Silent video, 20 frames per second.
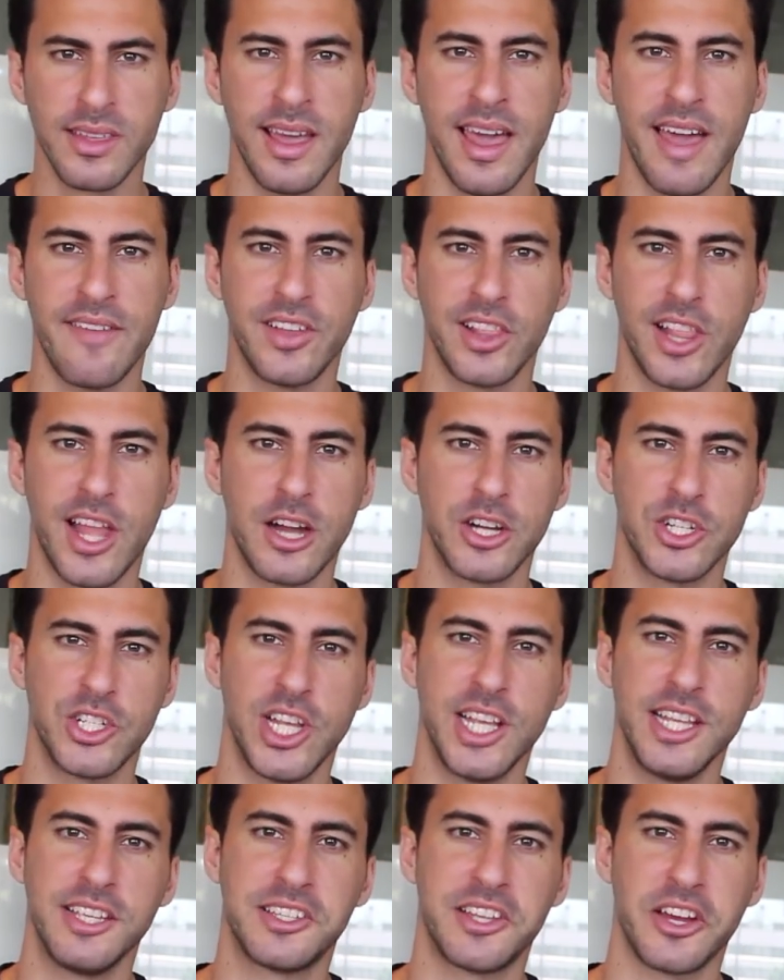have a large
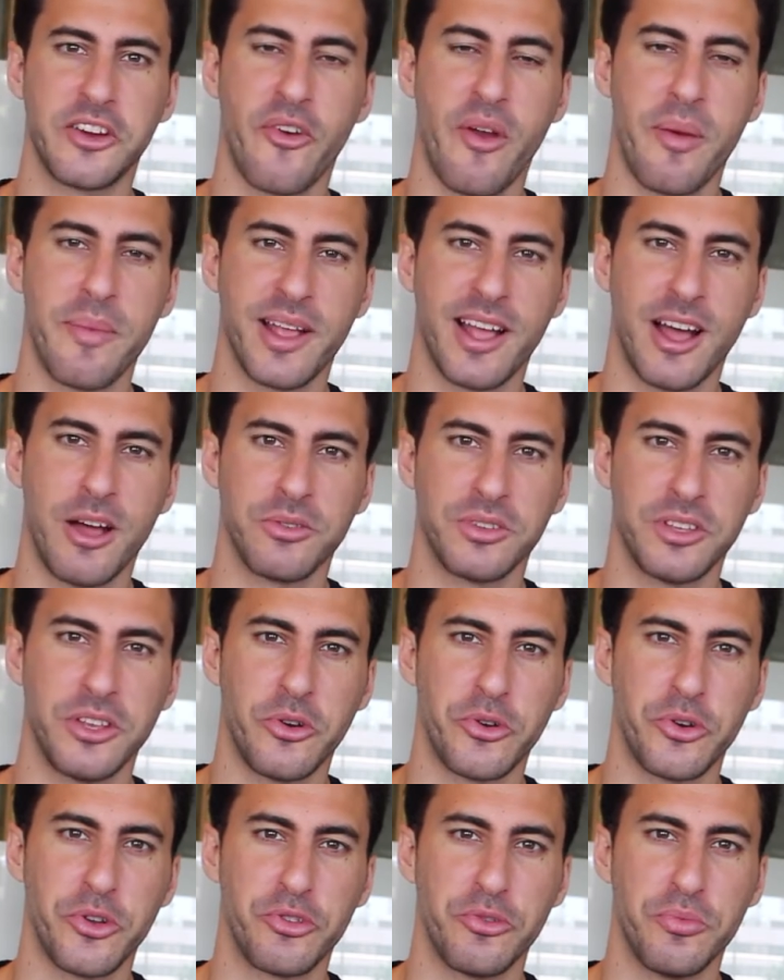Instagram account in
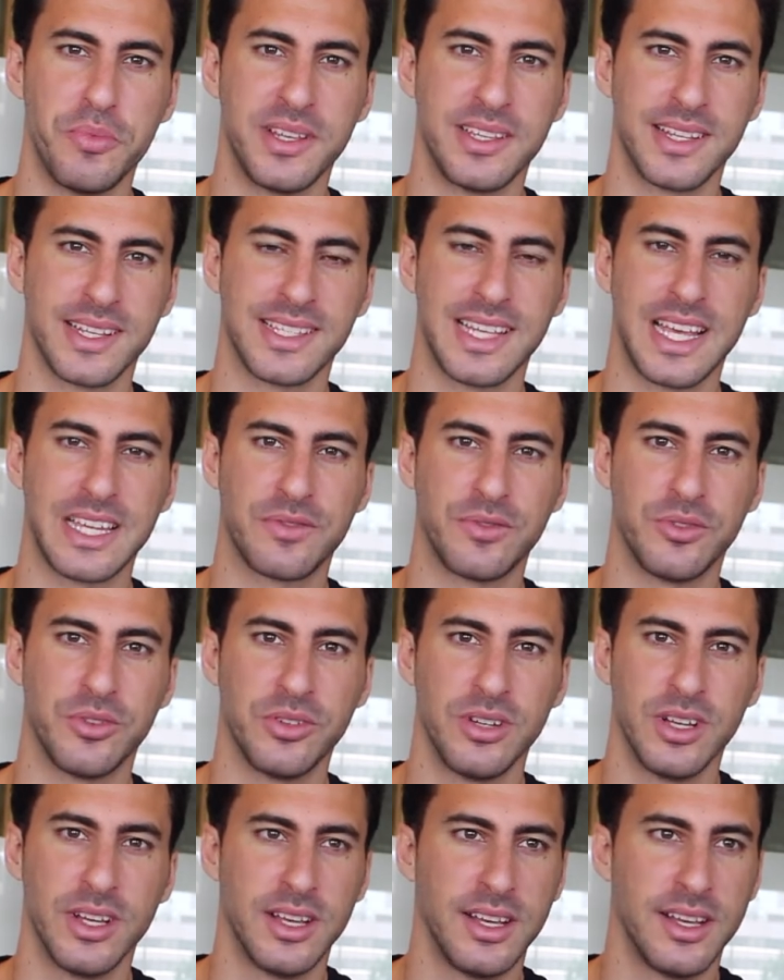order to be
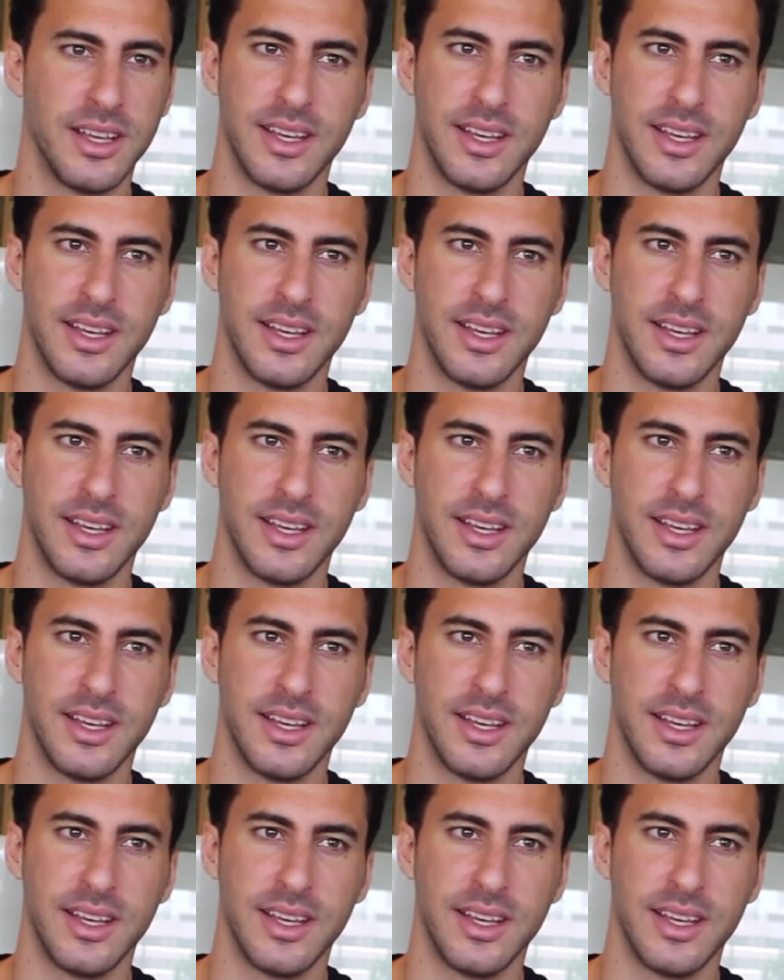successful.